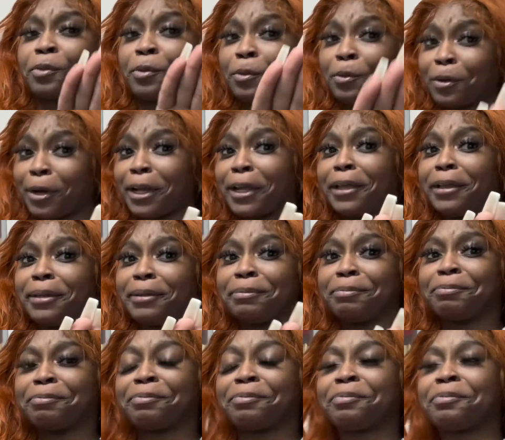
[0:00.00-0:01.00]
Right.
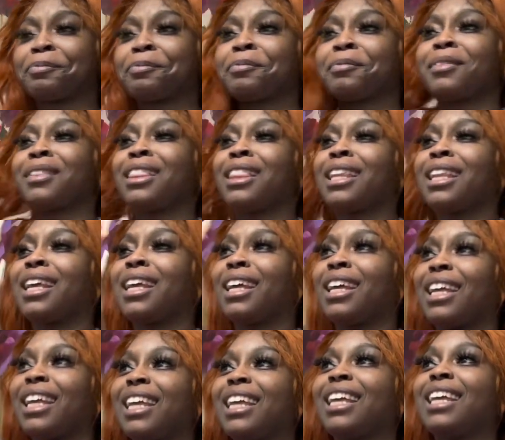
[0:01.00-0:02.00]

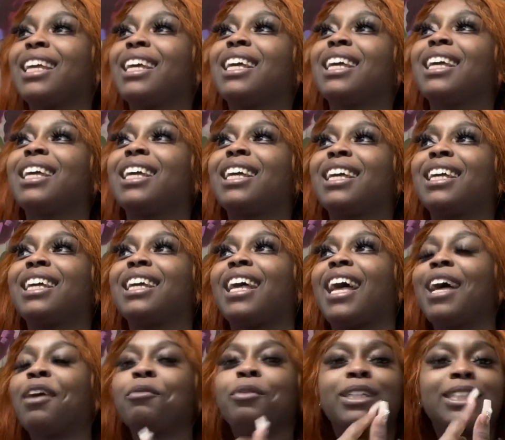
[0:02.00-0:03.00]
And
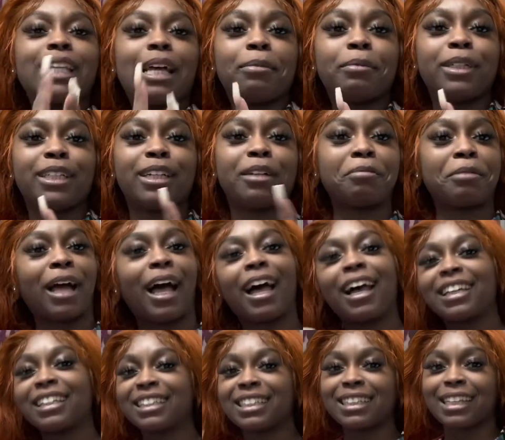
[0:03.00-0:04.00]
uh, once I bring up
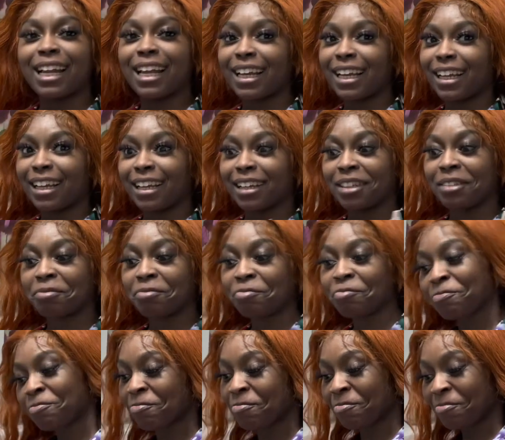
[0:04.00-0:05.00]
God, it's like
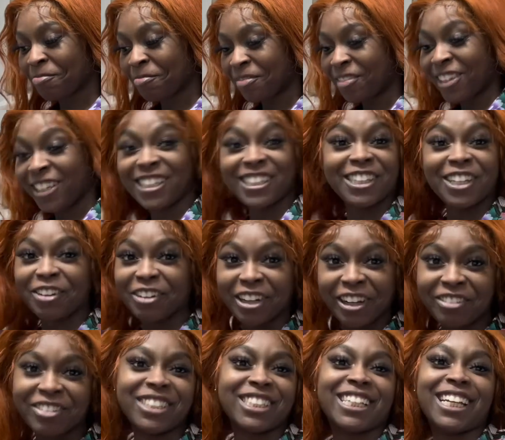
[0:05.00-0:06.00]
there's no
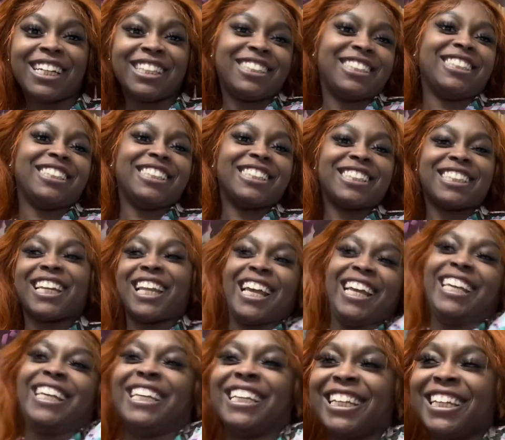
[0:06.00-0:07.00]
conversation. It's
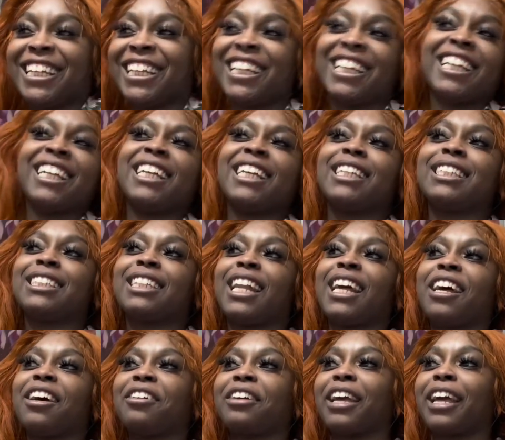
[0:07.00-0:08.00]
like it's
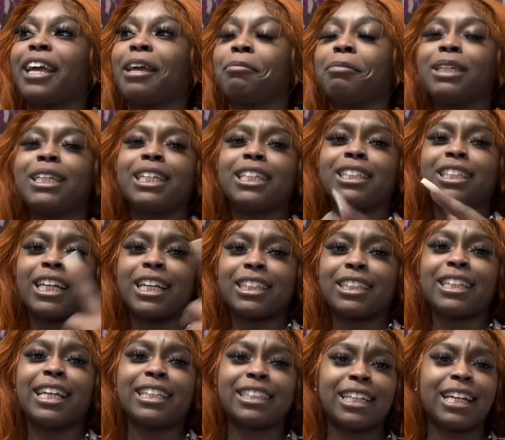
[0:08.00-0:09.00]
like okay, but they
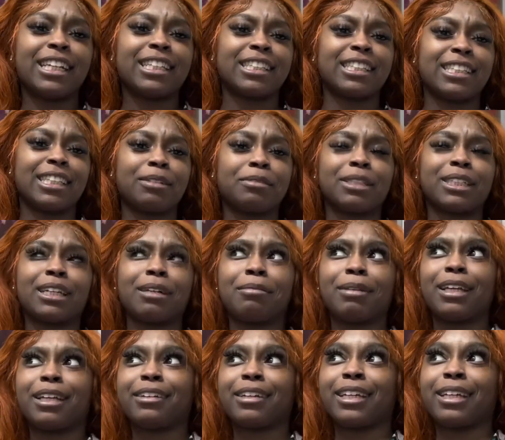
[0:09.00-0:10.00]
change they change the subject. I'm
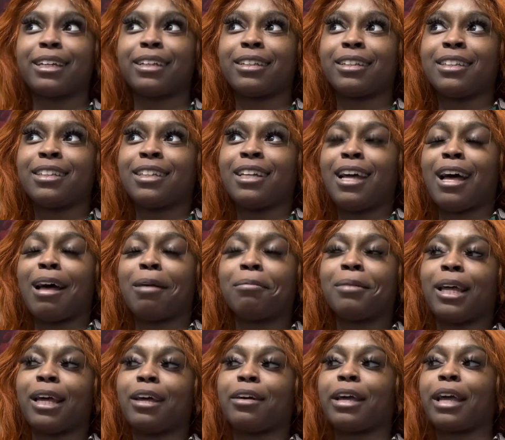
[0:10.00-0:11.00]
like okay. I'm
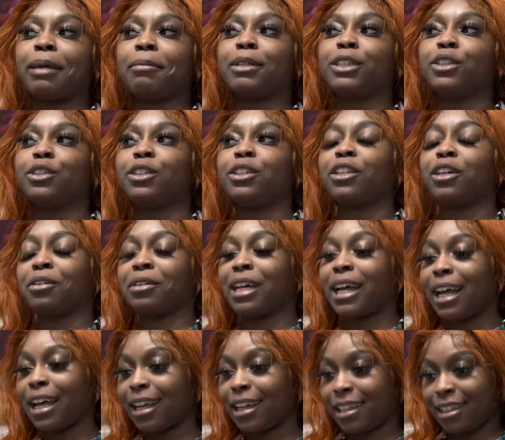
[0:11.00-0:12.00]
like, okay, but do you know
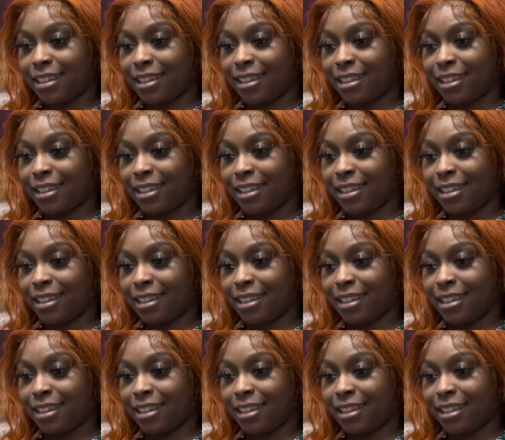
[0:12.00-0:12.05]
God?